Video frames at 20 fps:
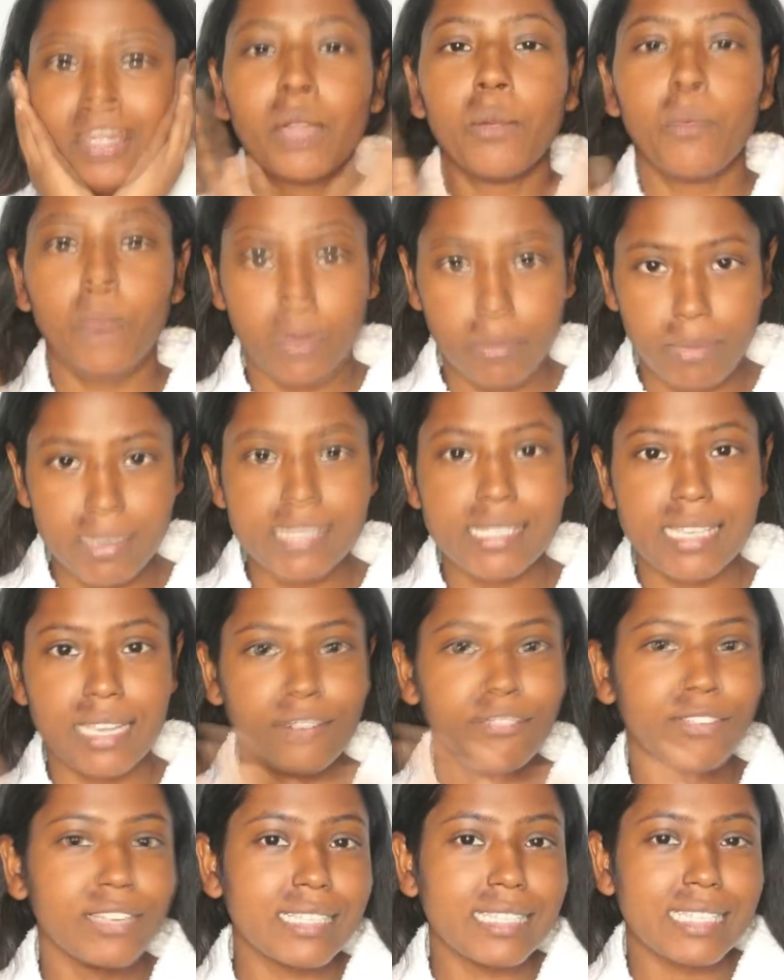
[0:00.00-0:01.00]
what my skin
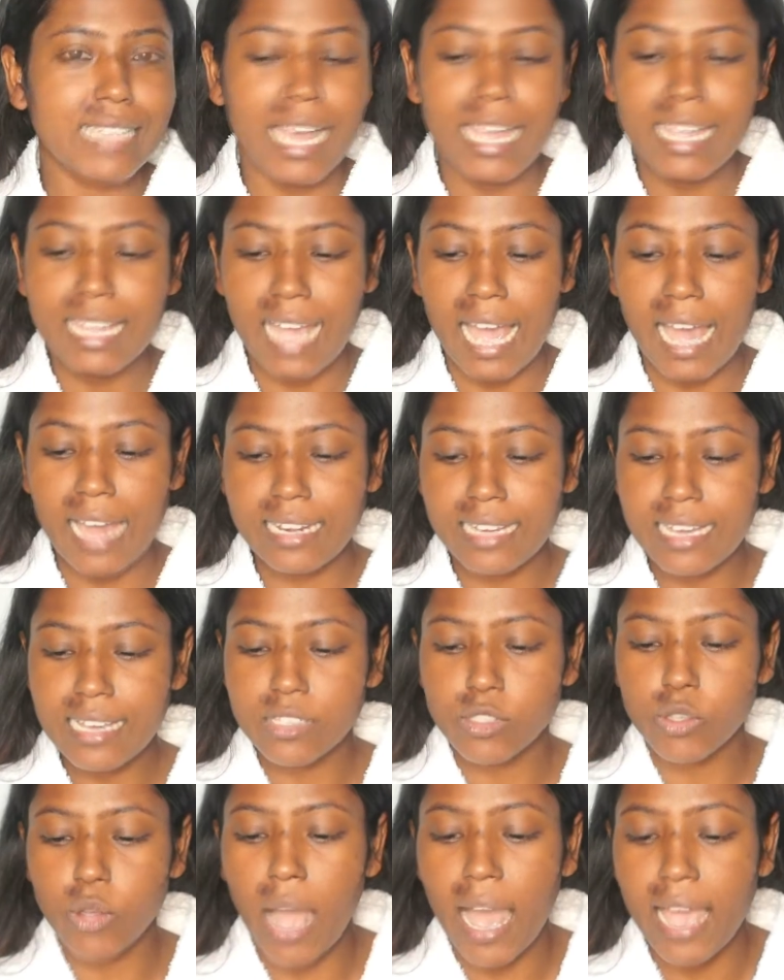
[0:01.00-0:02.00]
feels like. And
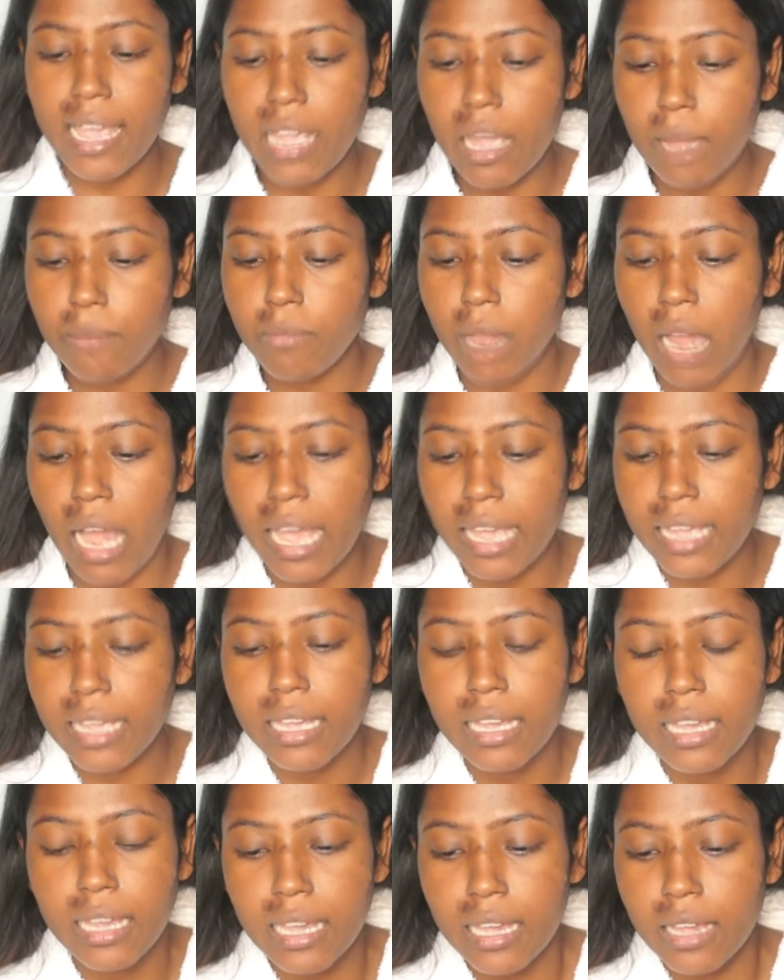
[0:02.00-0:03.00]
yes, so I
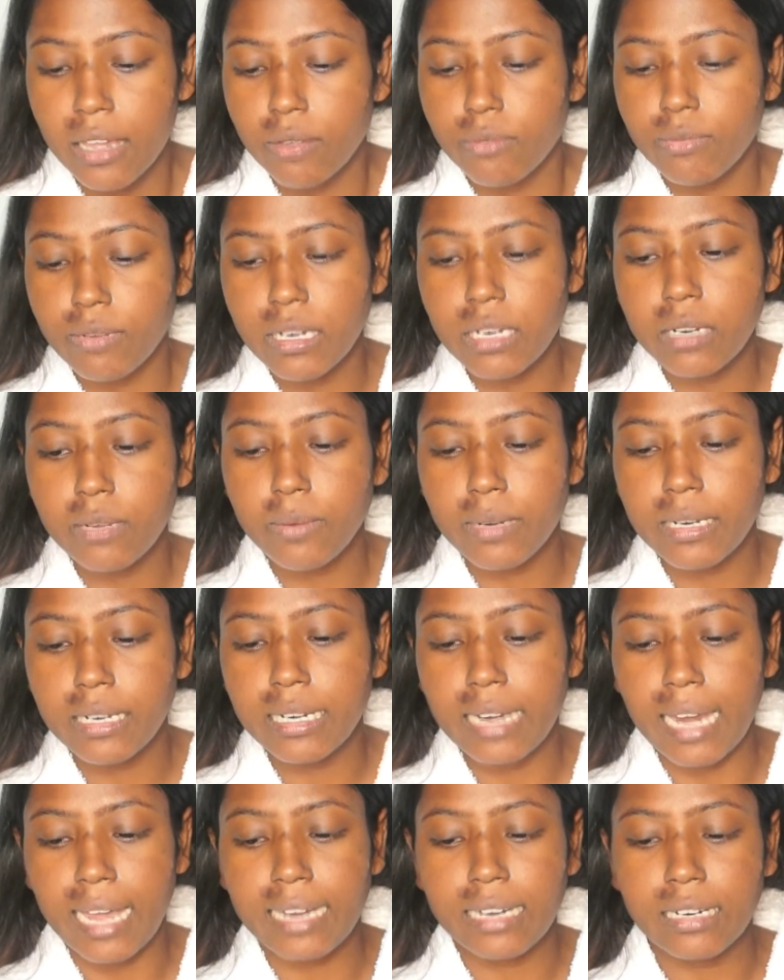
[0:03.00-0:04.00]
really
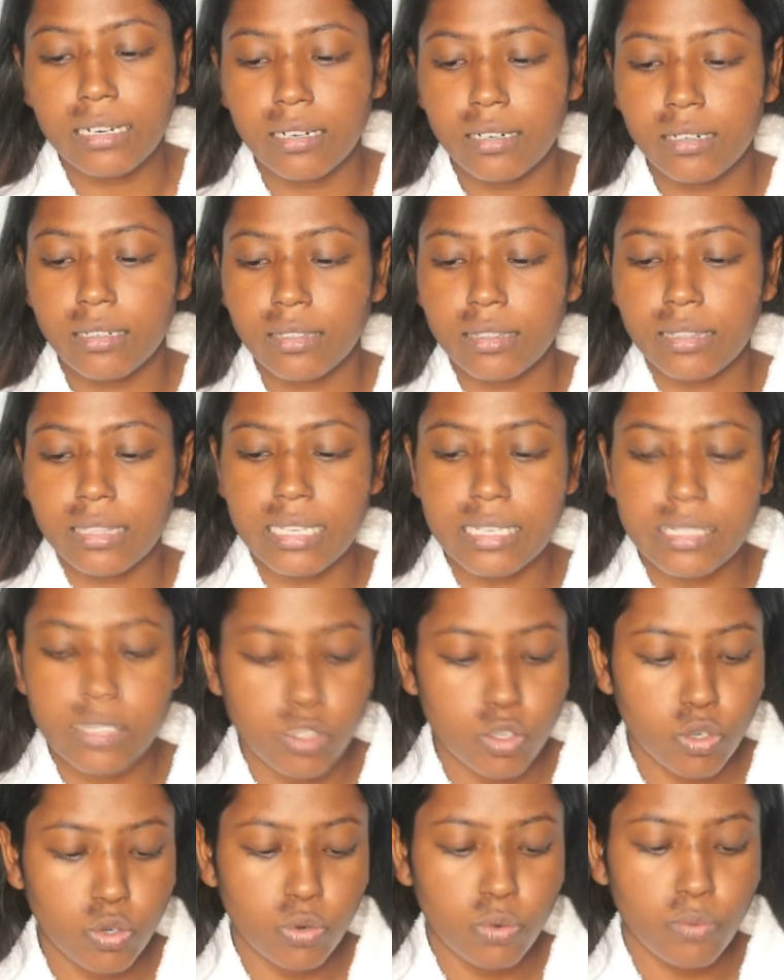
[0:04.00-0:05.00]
like
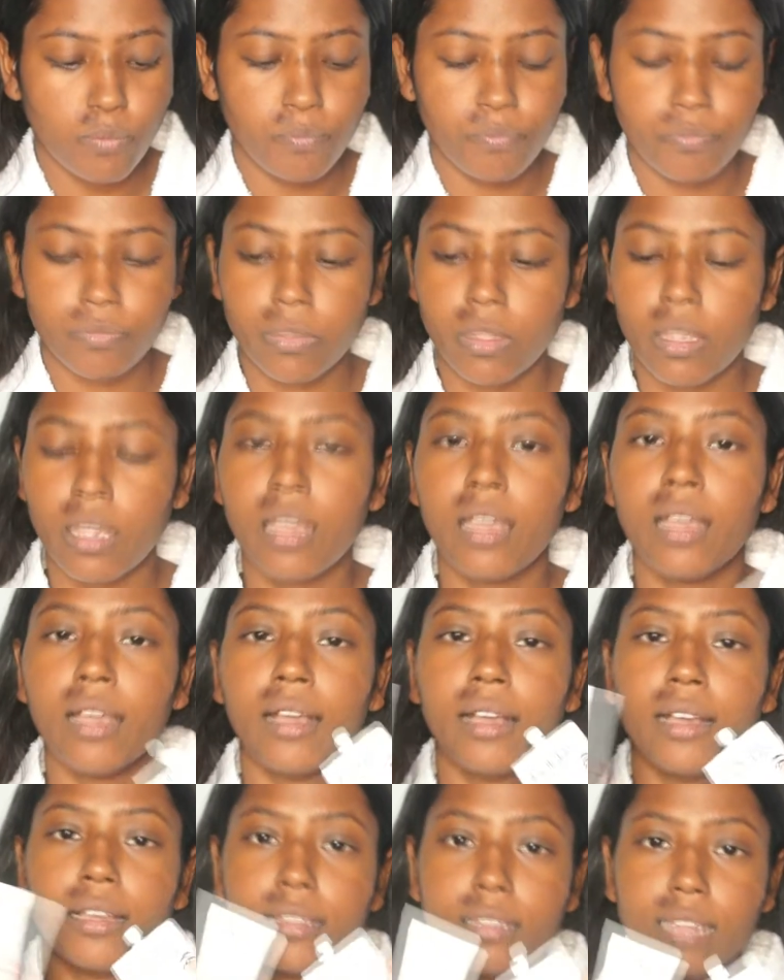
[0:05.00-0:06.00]
these two.
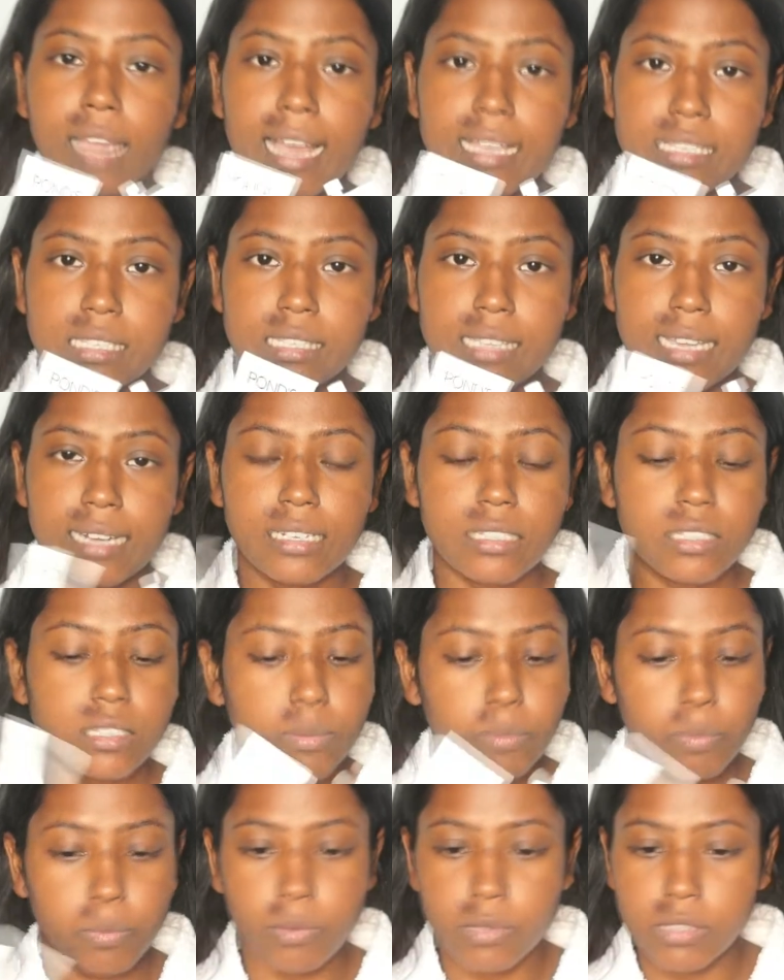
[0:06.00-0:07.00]
As I said,
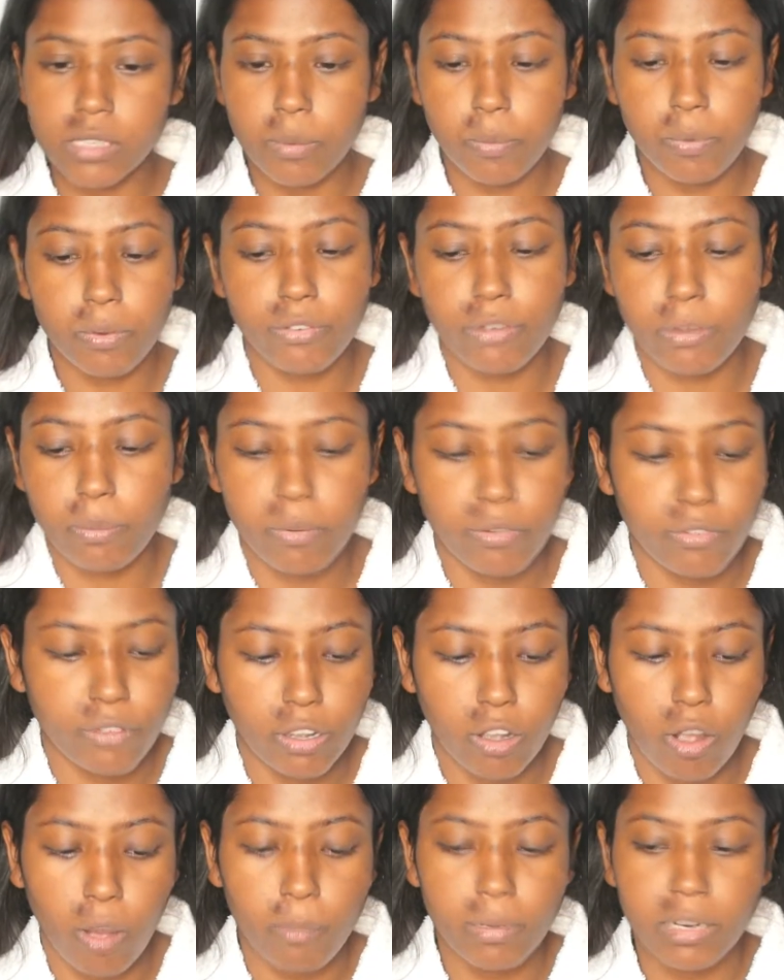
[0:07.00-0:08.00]
it's a
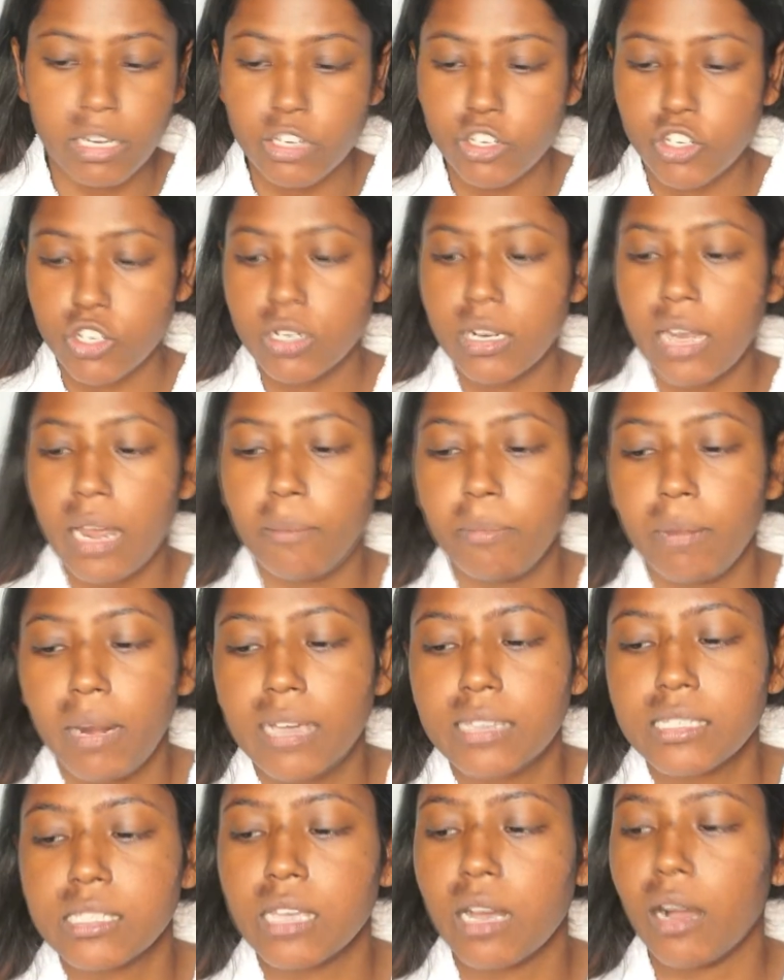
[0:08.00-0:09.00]
perfect combination. And
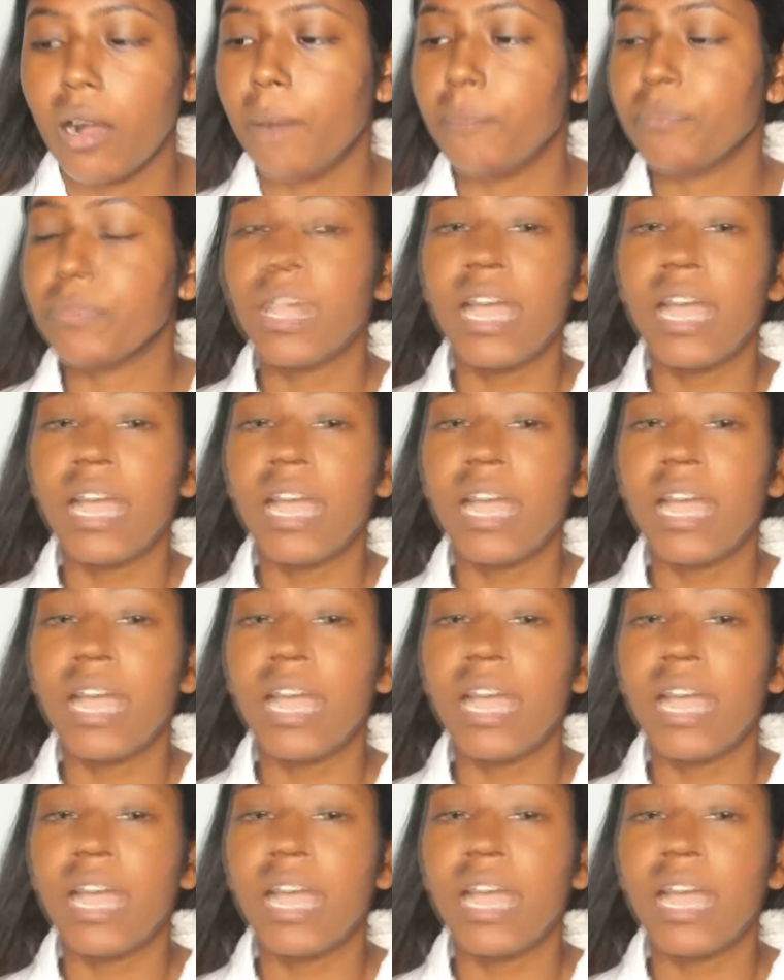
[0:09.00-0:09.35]
plus I